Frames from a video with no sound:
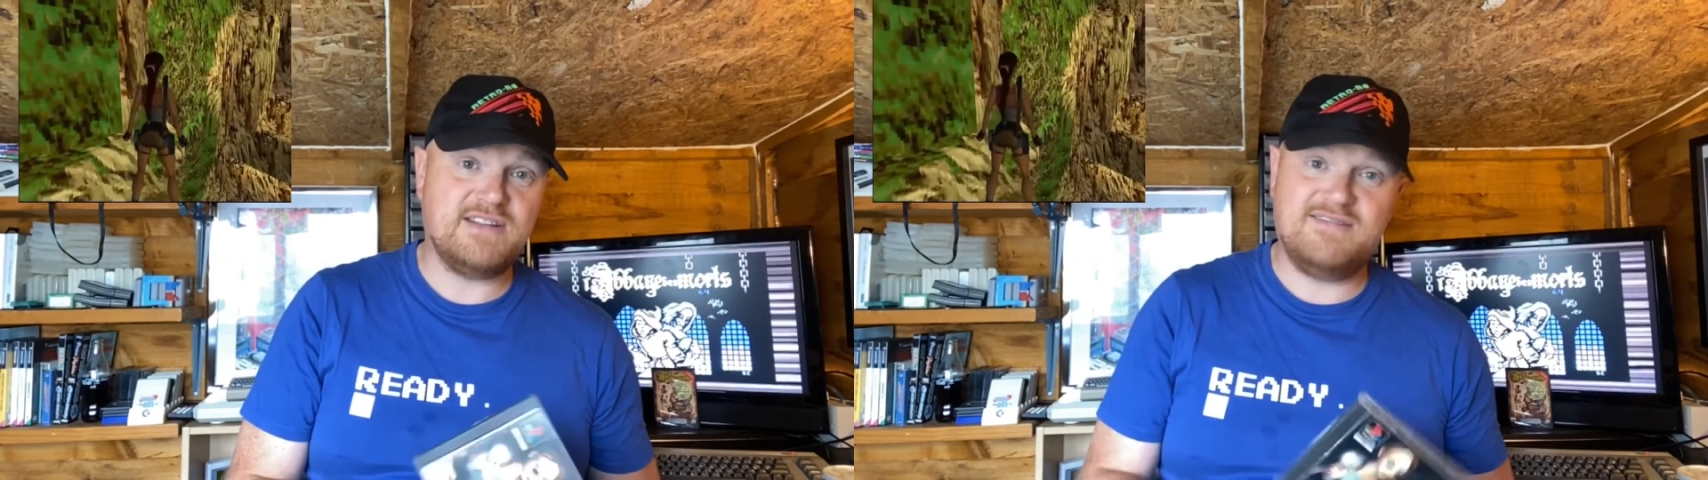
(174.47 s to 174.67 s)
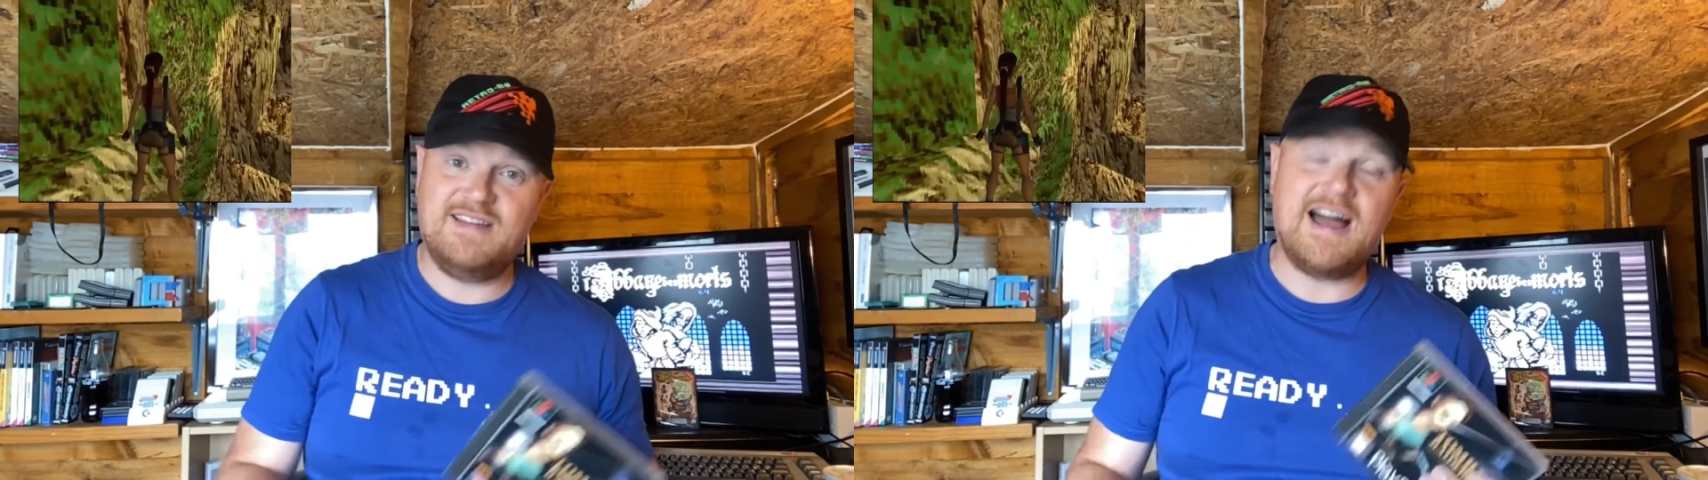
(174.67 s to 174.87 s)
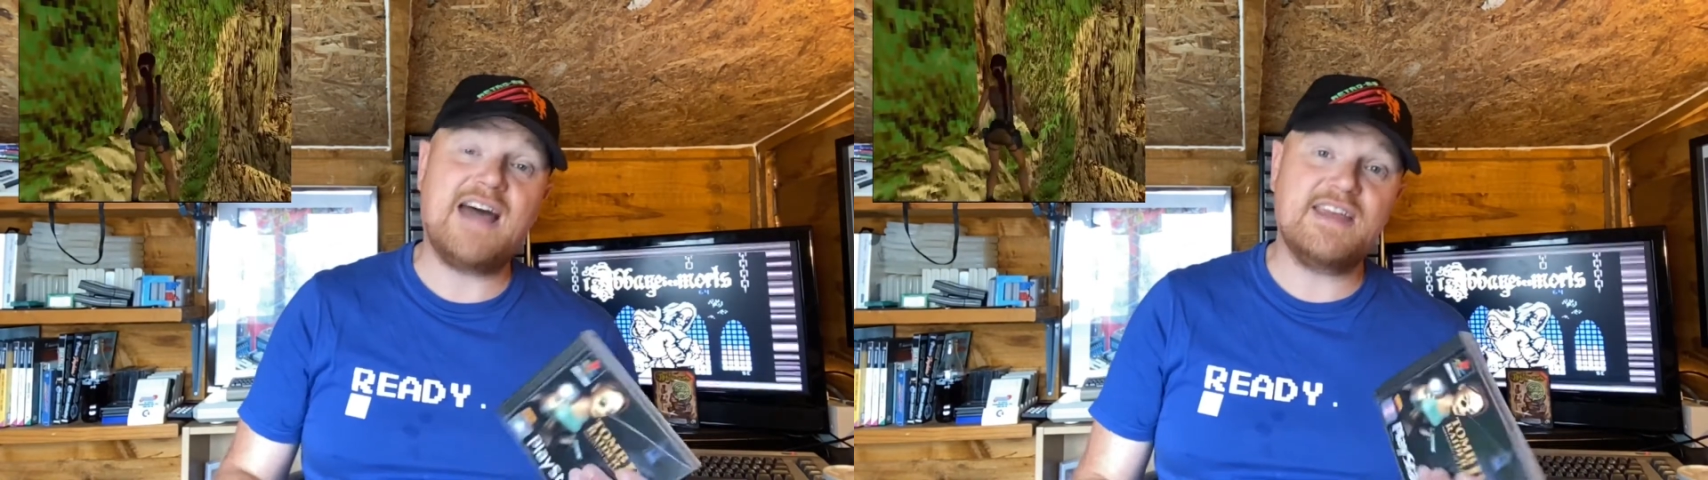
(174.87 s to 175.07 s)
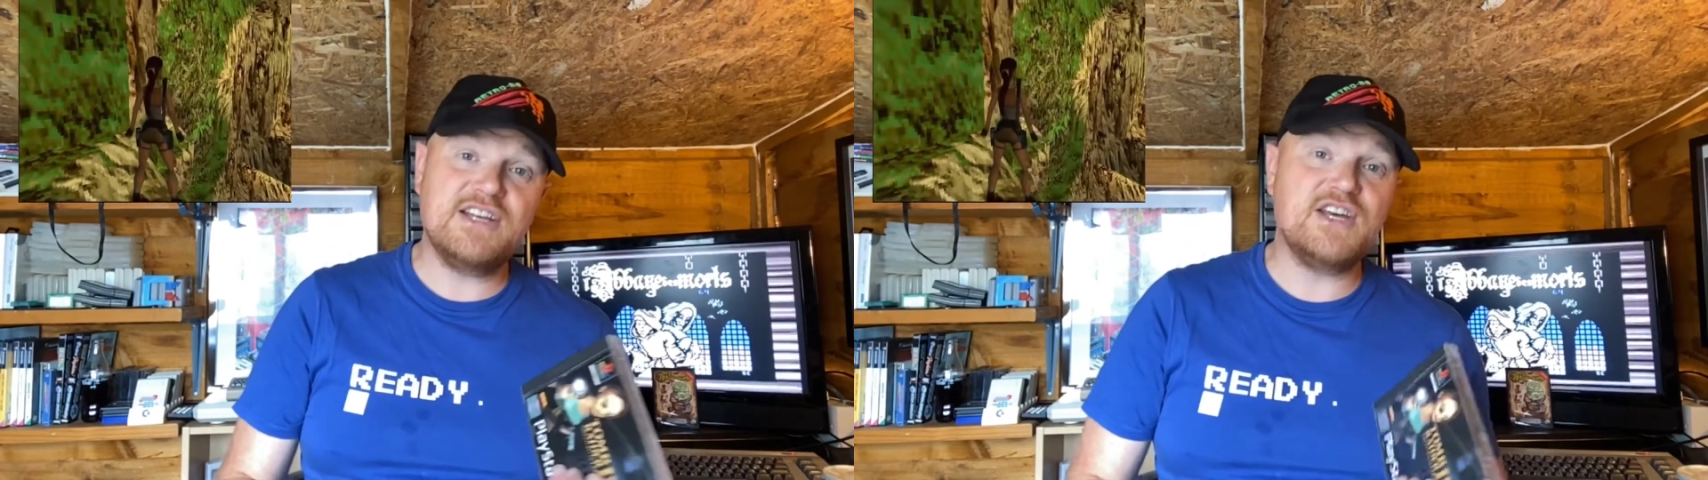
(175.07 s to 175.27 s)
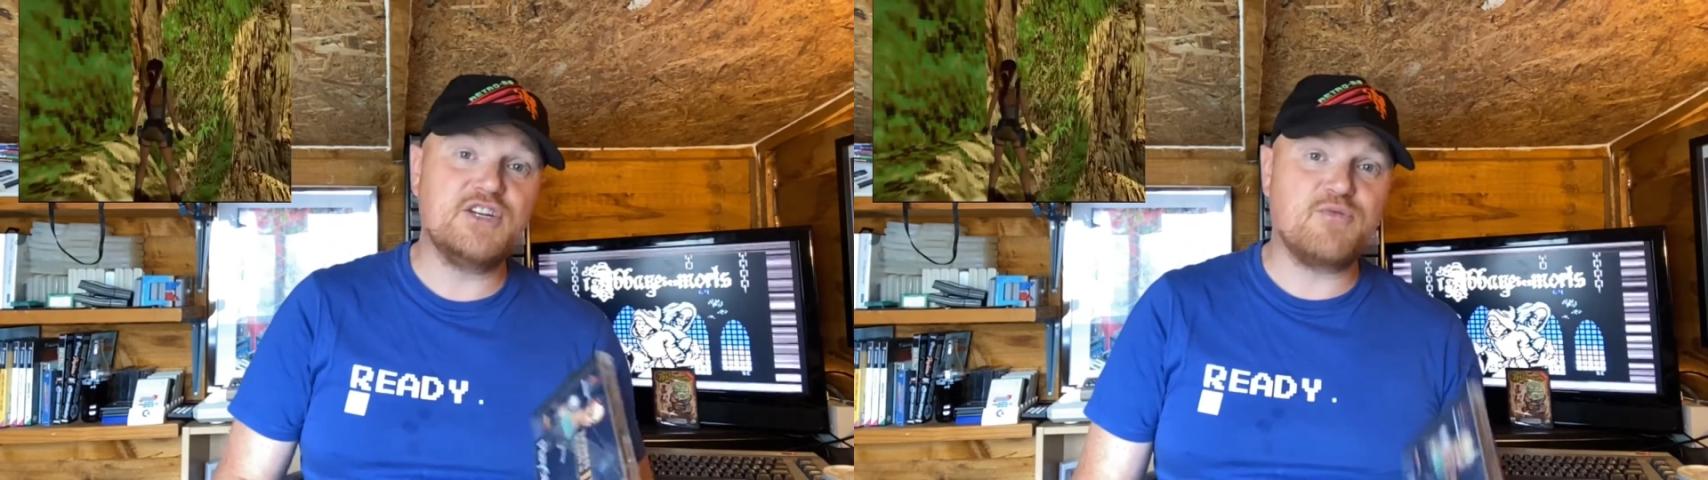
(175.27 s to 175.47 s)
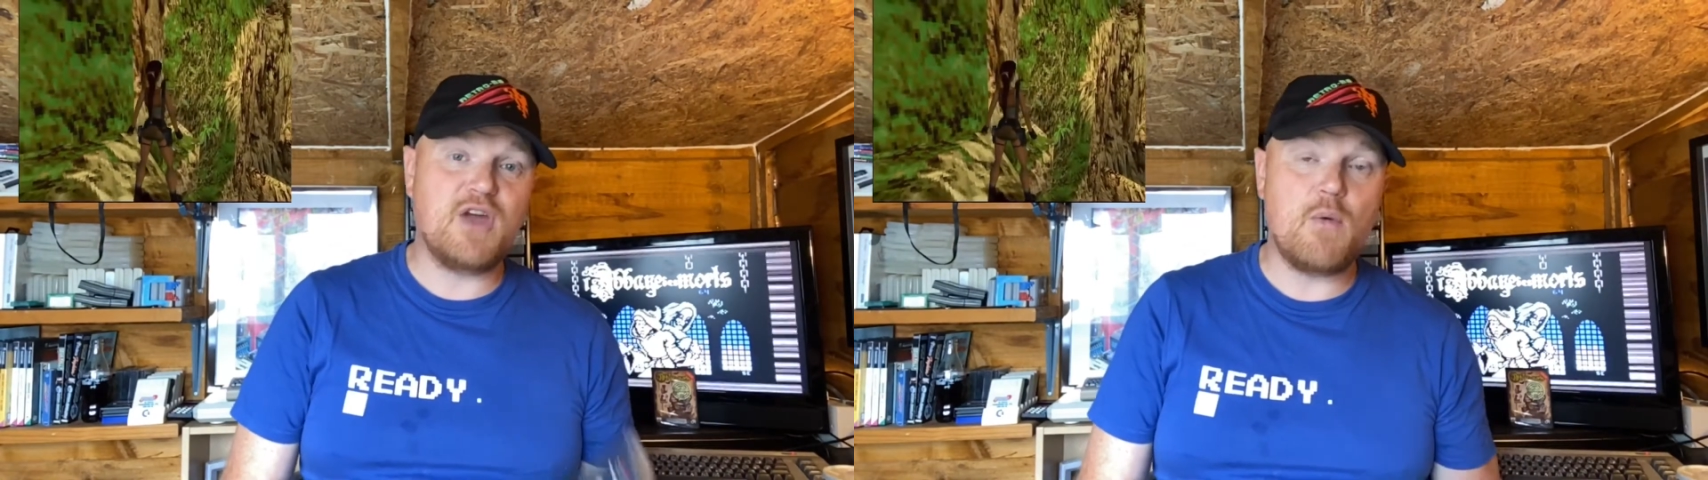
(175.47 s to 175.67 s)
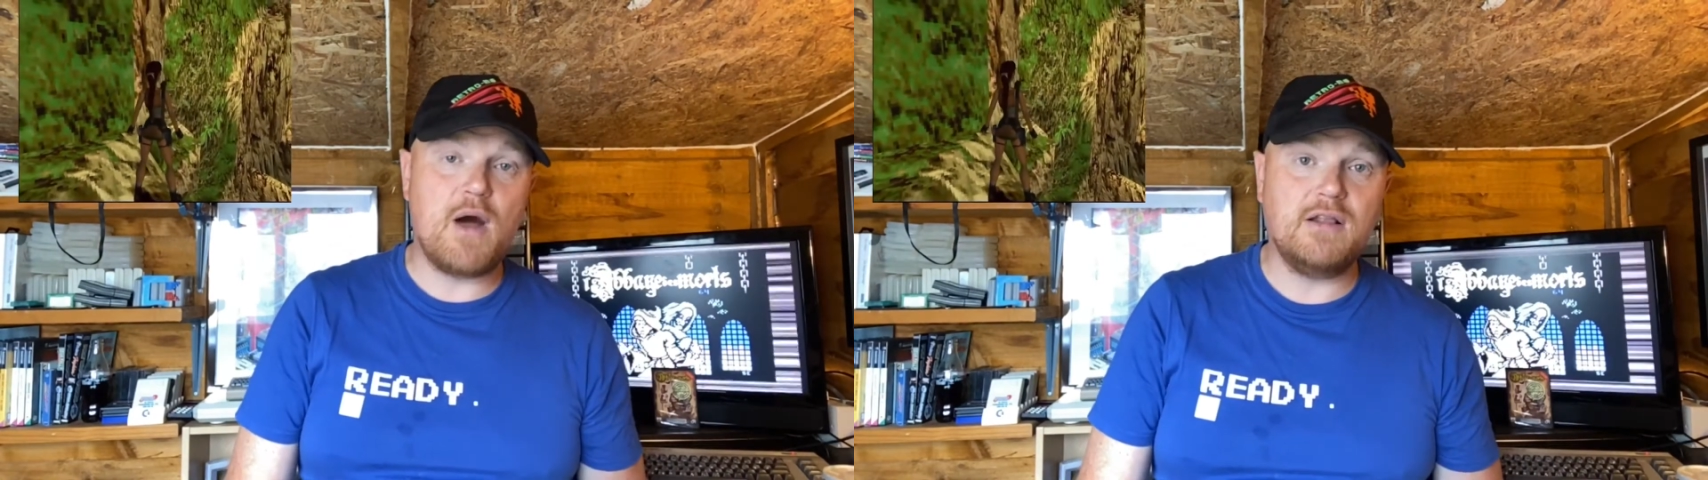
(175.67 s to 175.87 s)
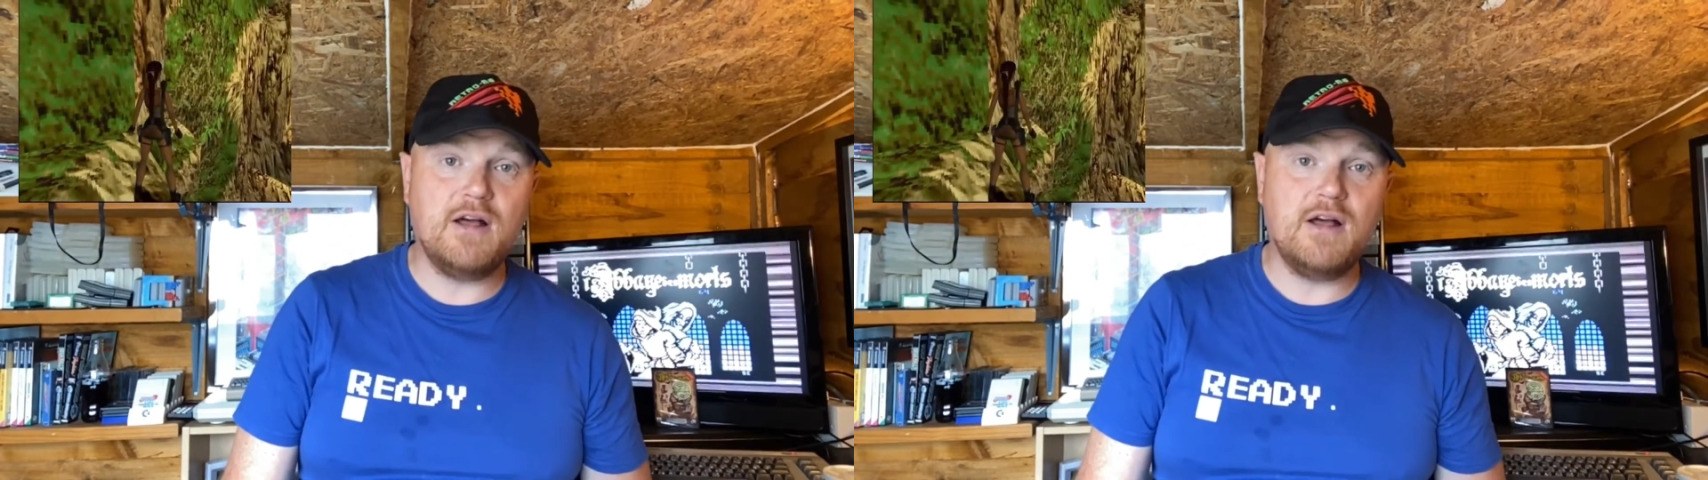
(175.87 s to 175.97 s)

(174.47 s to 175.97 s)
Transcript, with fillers: I think it's aged pretty well.